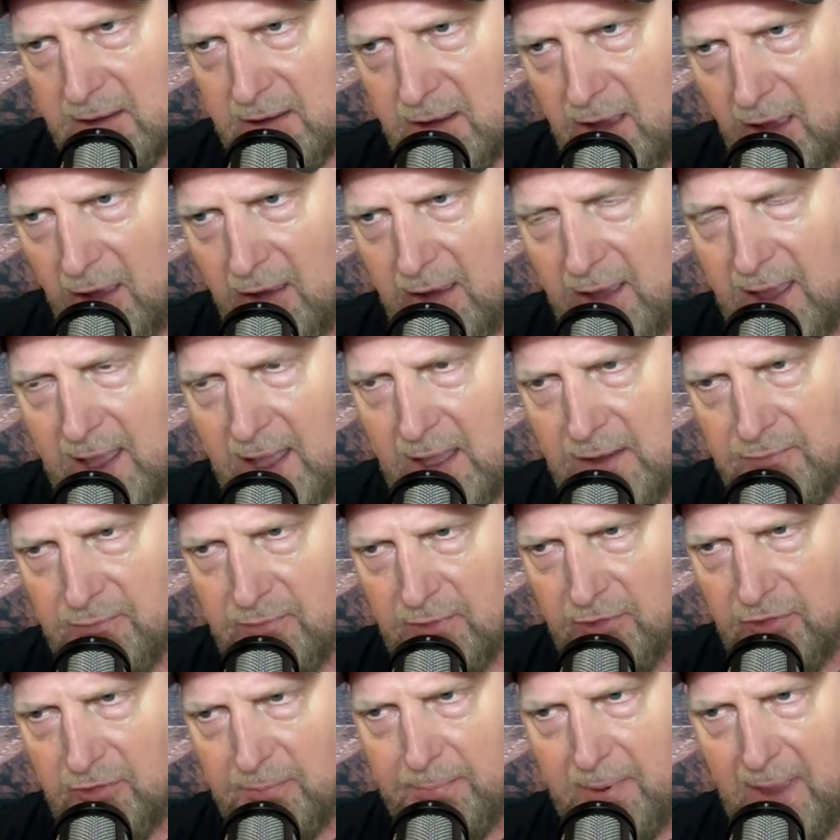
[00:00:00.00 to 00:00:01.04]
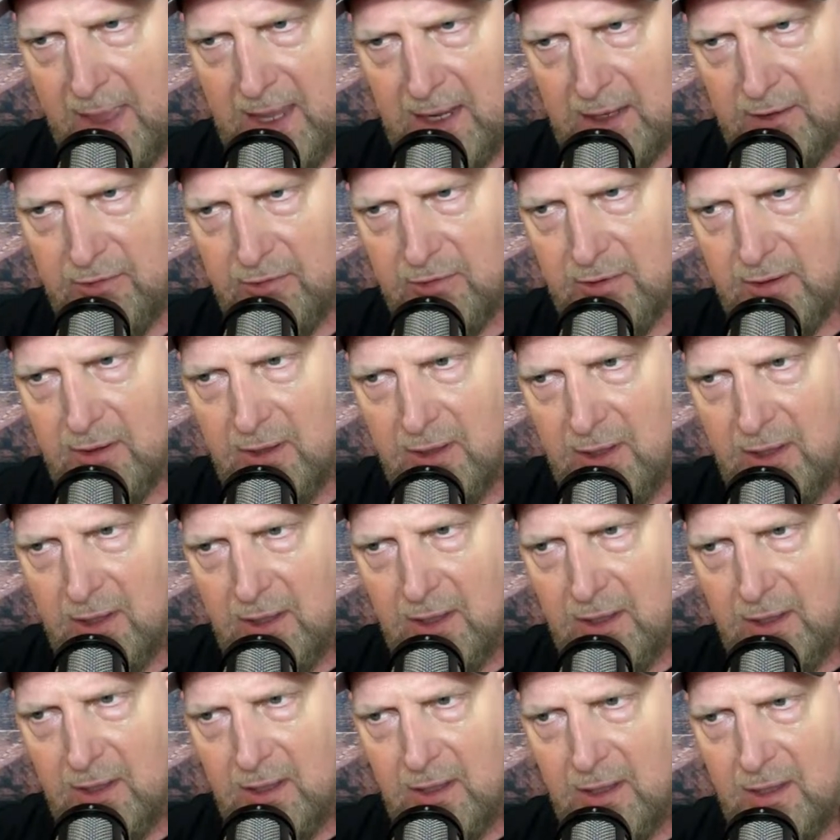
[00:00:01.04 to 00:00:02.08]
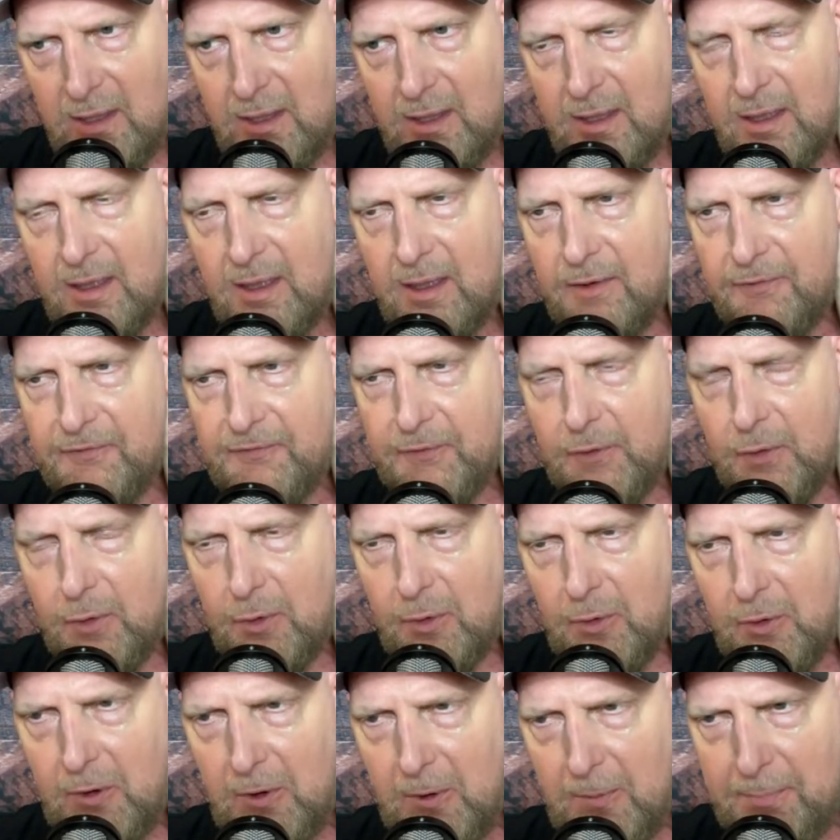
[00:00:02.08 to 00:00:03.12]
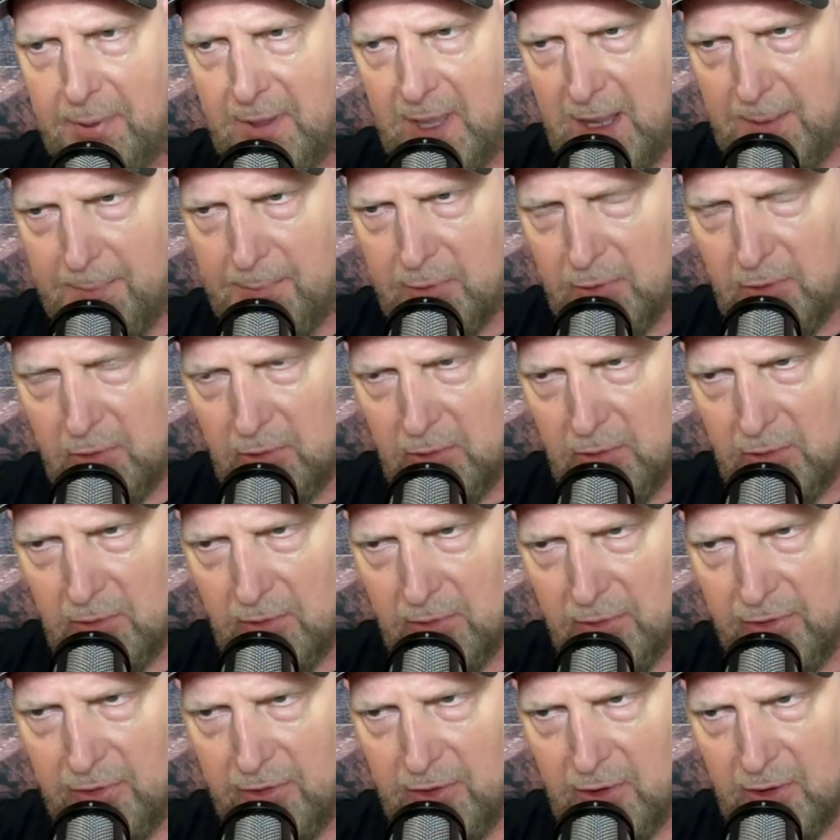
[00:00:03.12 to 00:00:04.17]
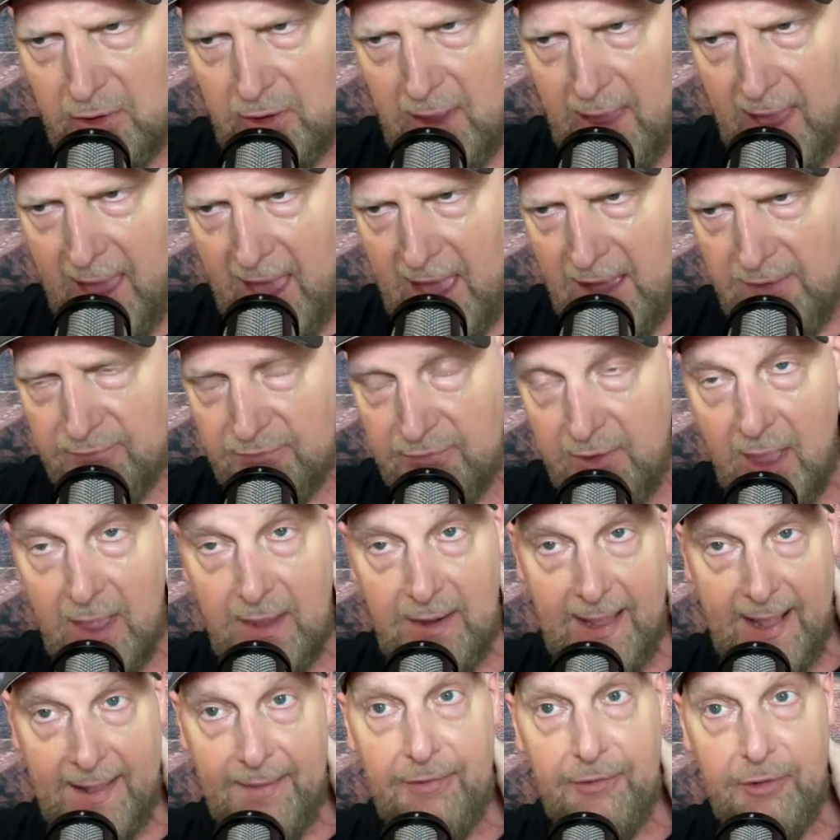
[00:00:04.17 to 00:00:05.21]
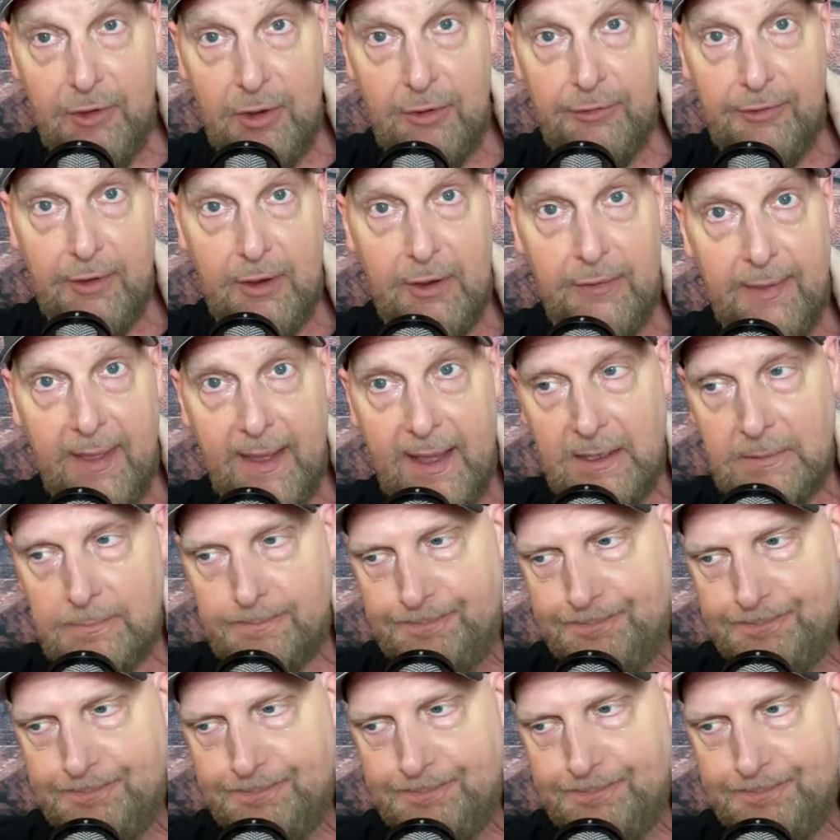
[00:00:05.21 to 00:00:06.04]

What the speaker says: I have respect for people that have done and do that.